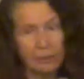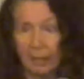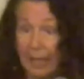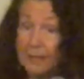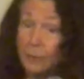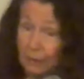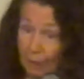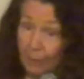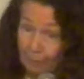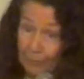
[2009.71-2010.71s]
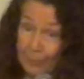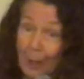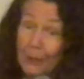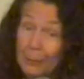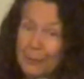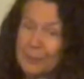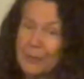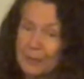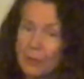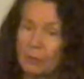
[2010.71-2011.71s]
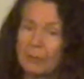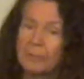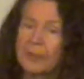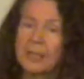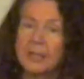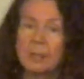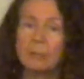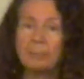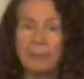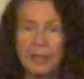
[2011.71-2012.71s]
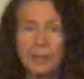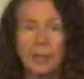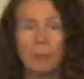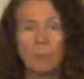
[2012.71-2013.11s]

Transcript: groups of children because it would be